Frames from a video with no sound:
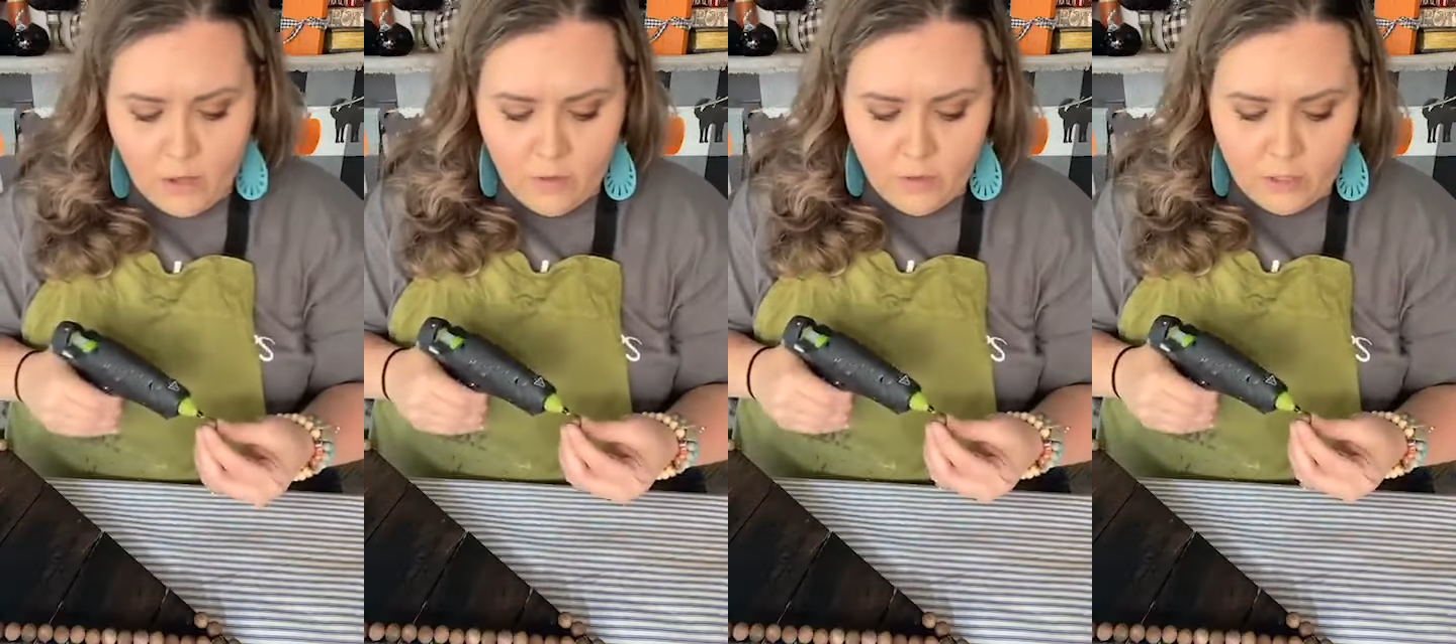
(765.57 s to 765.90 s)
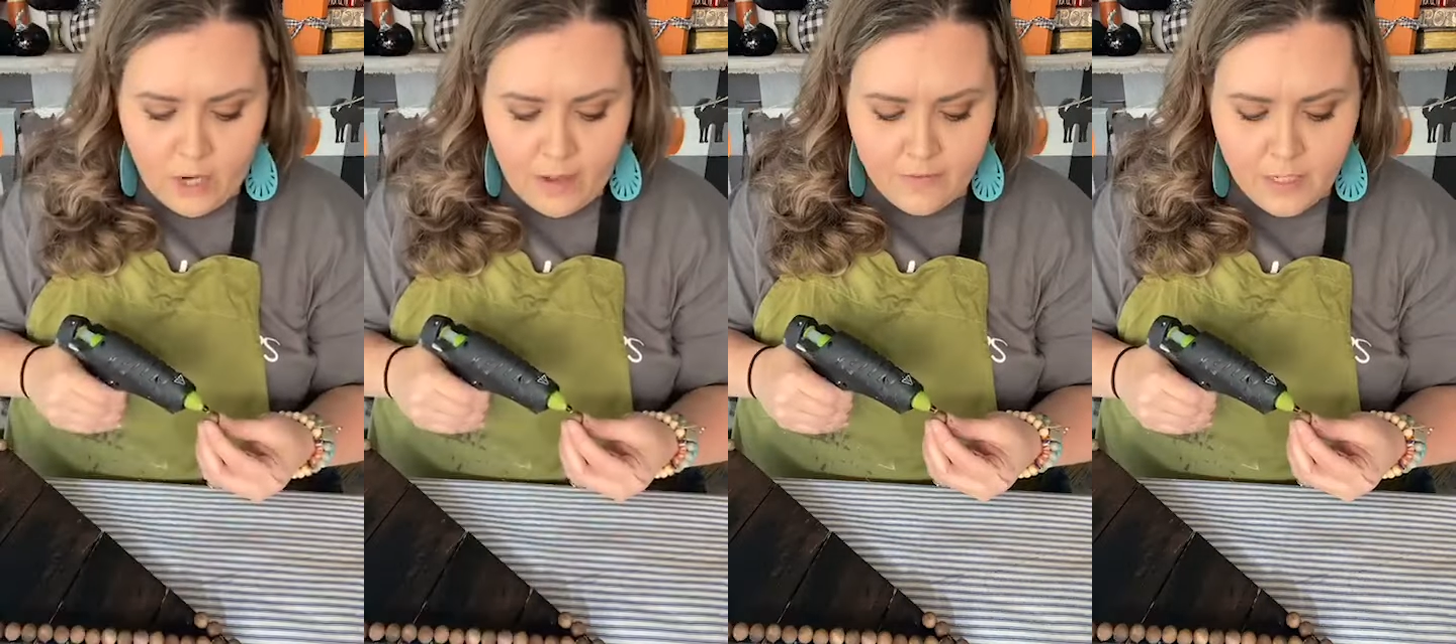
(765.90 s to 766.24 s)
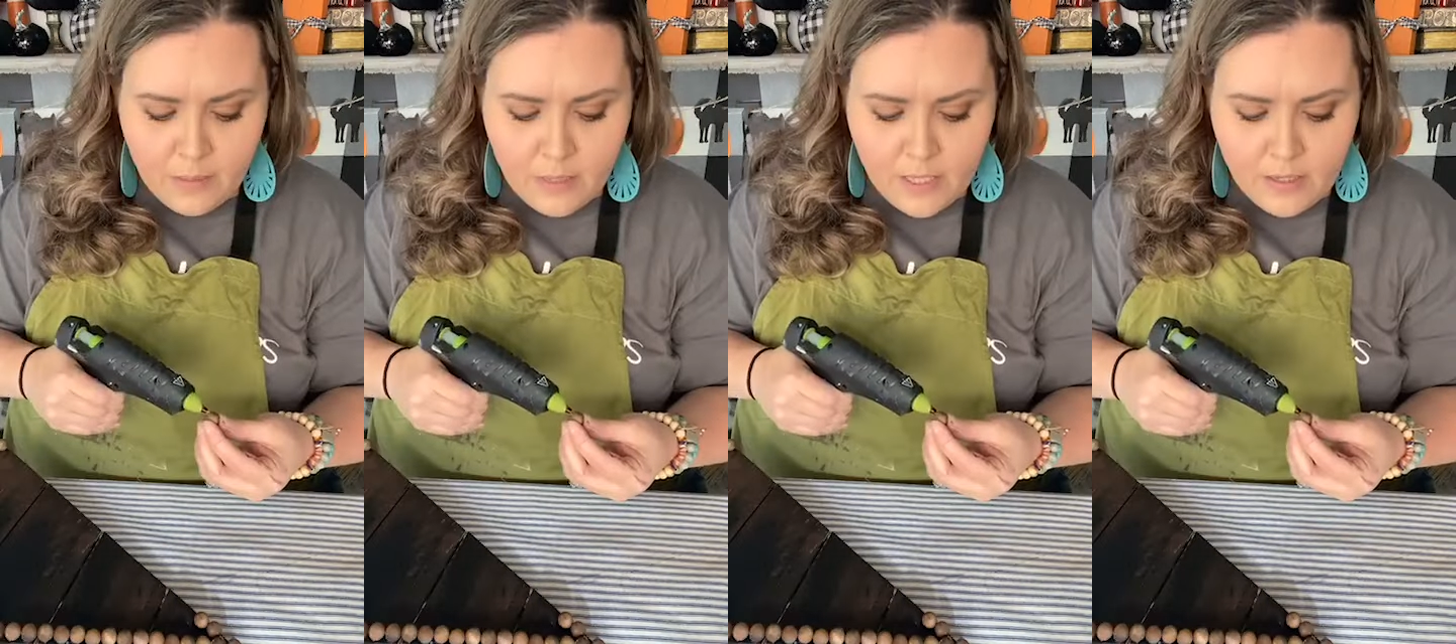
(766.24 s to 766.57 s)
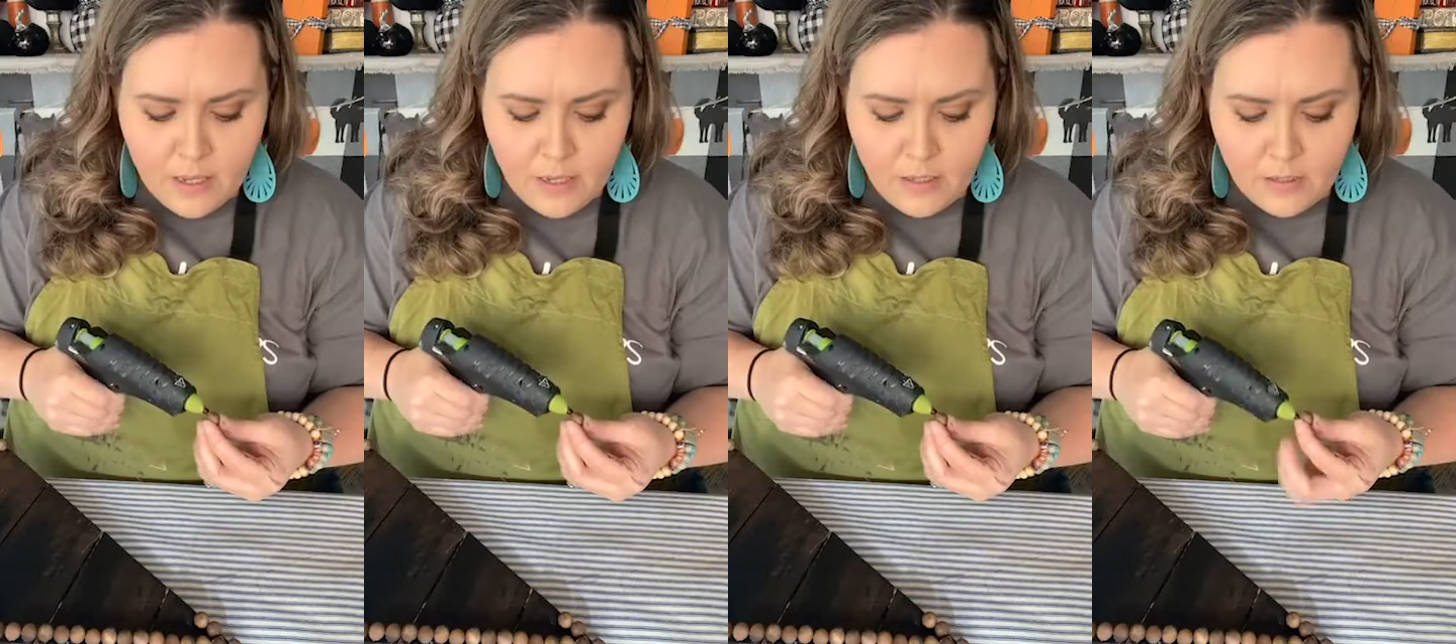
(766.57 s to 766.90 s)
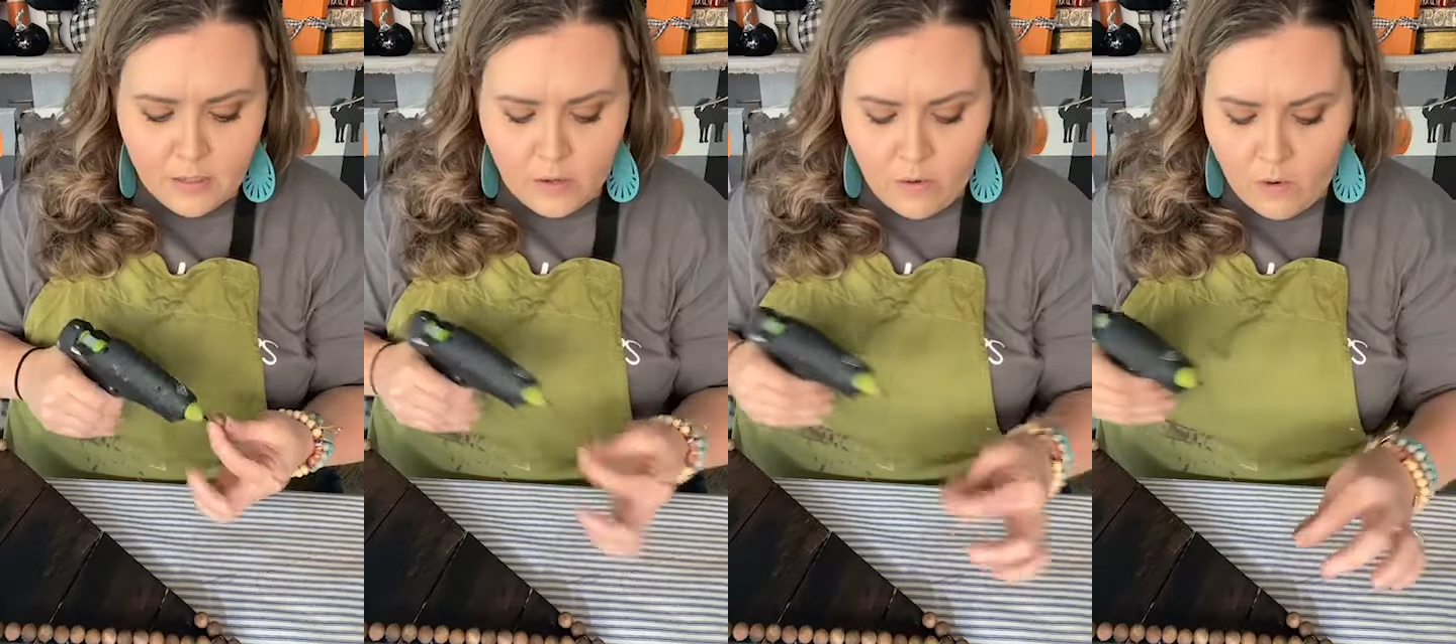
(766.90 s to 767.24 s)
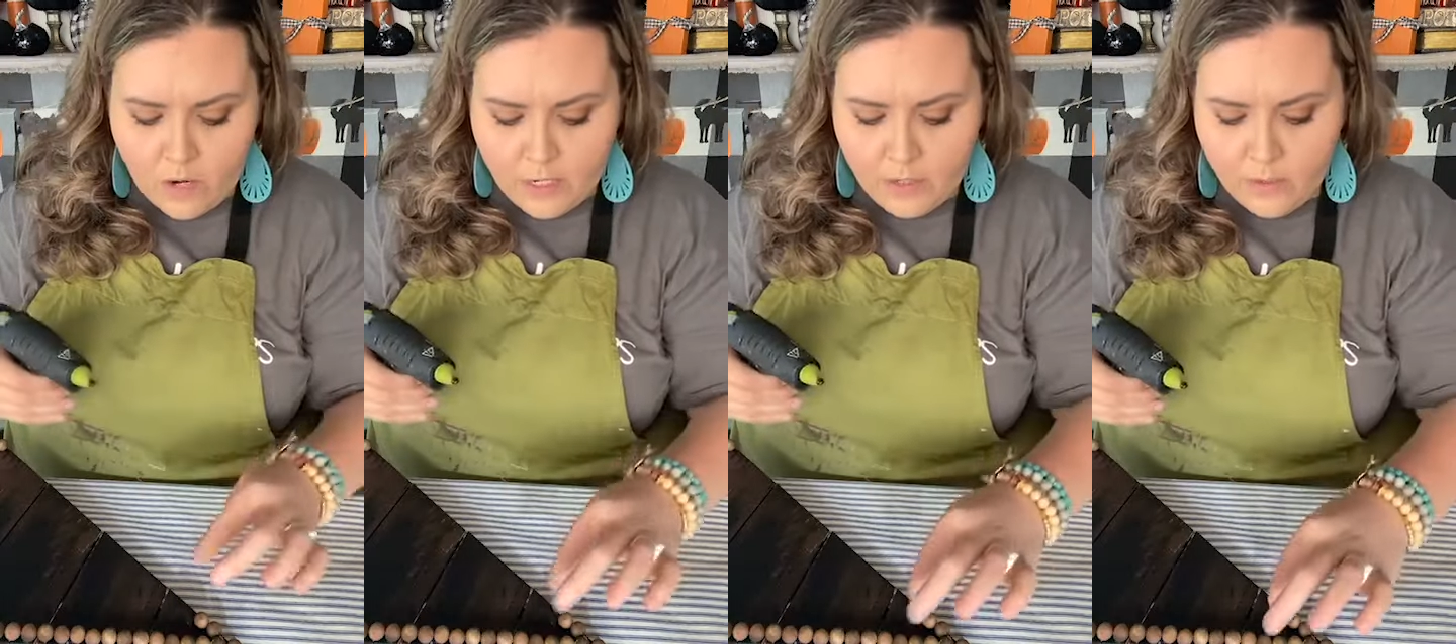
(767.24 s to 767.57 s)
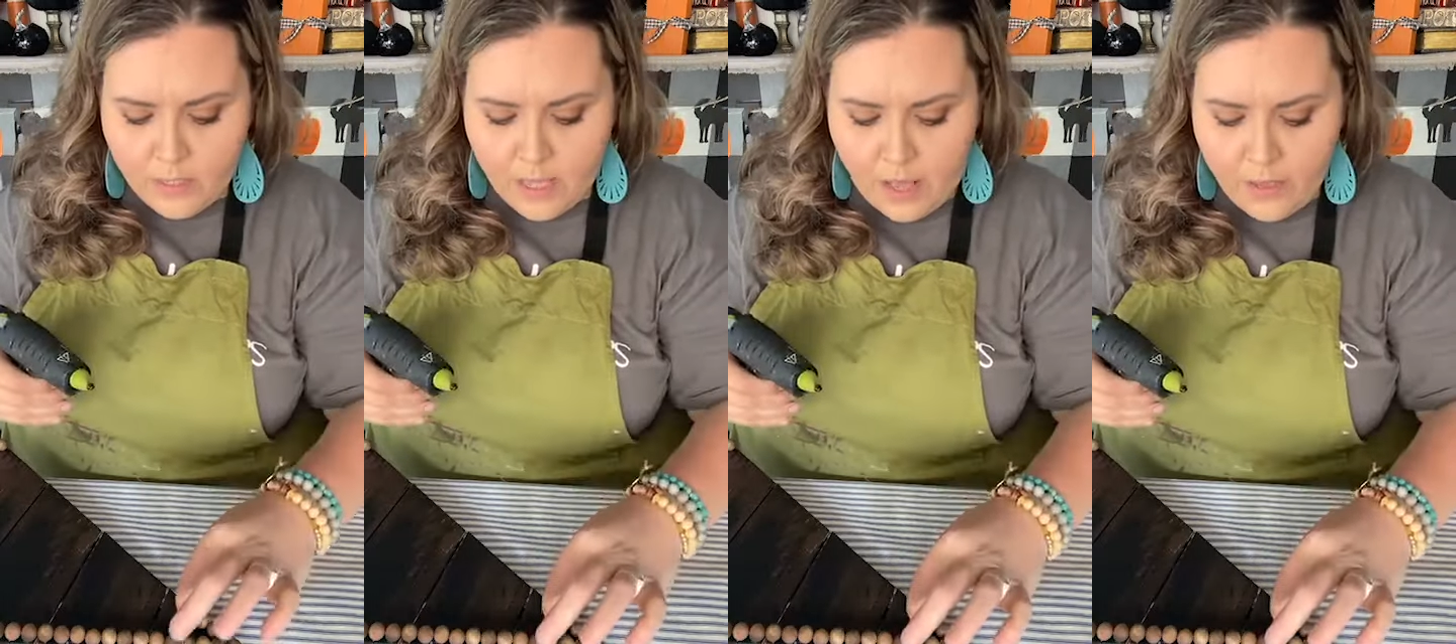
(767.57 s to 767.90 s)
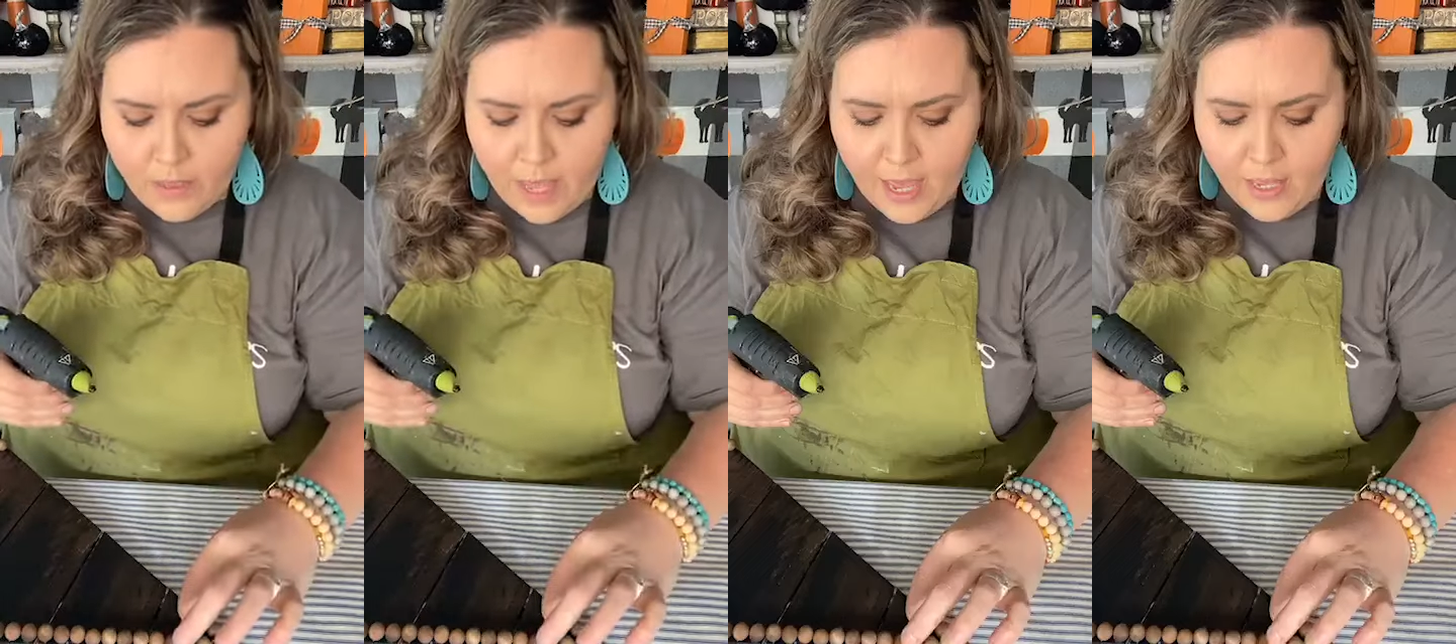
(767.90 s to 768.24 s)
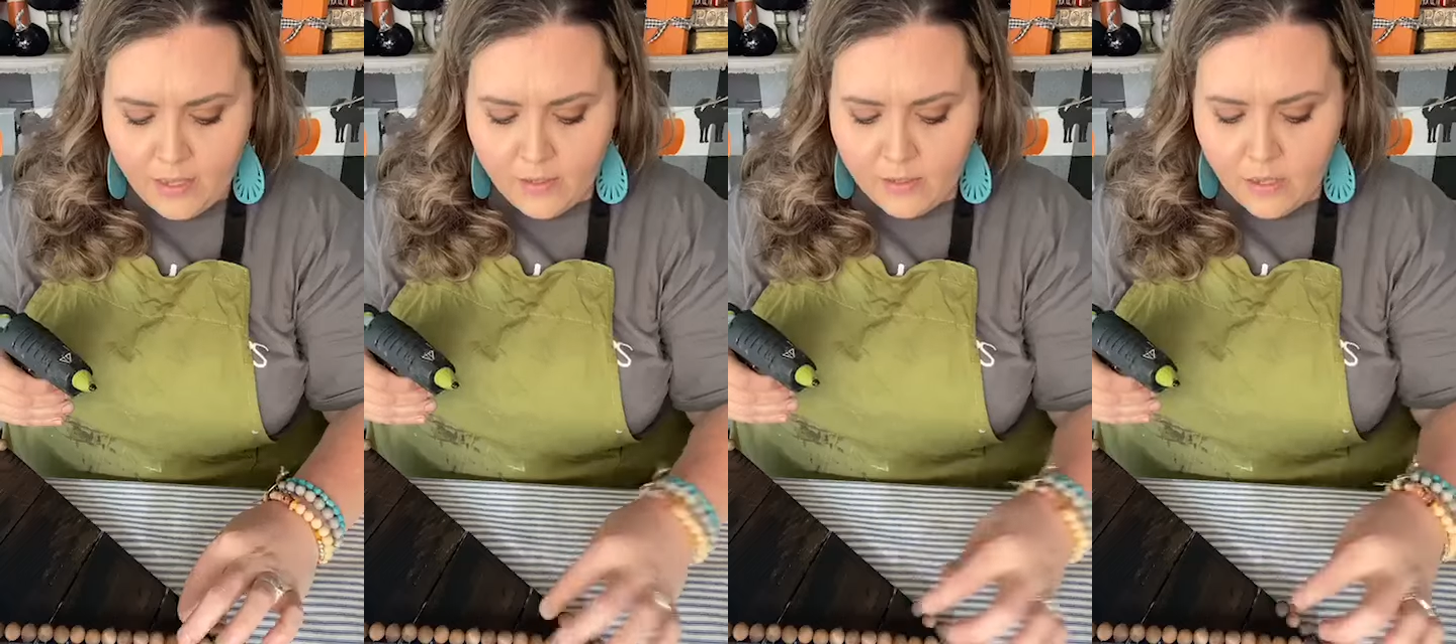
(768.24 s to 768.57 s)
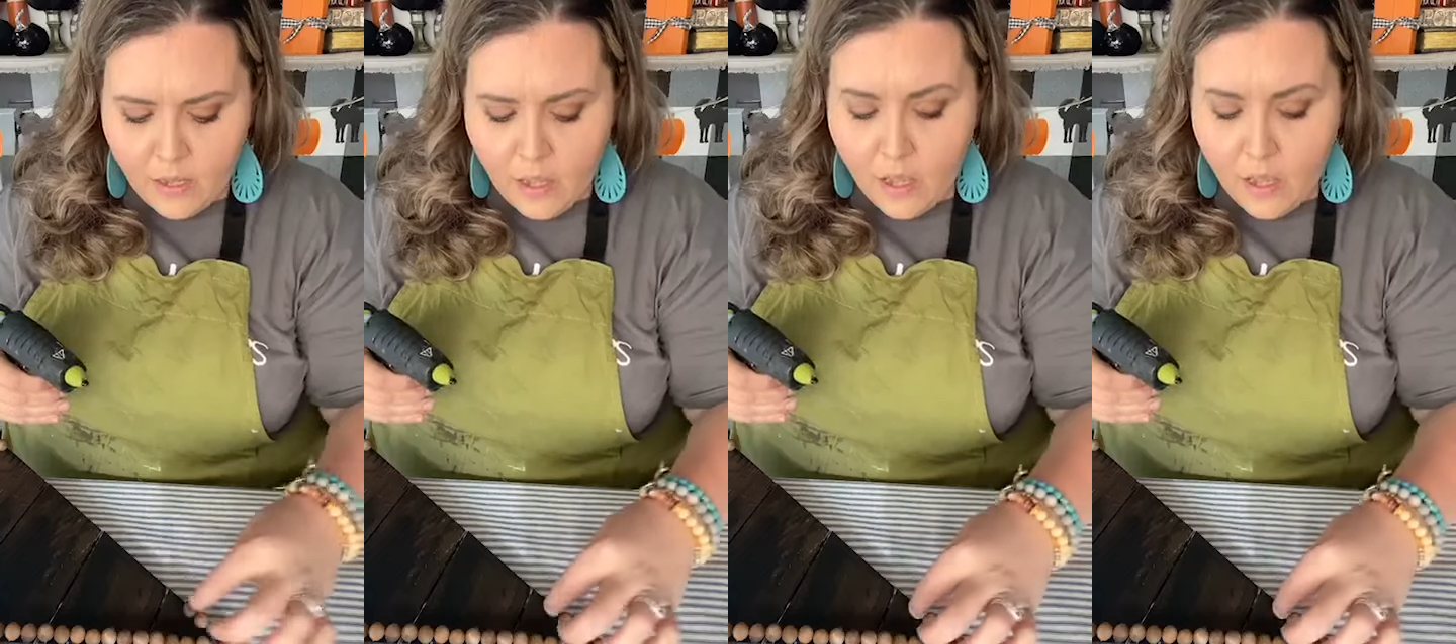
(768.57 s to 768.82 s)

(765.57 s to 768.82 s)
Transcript: own a crafting business or you sell things,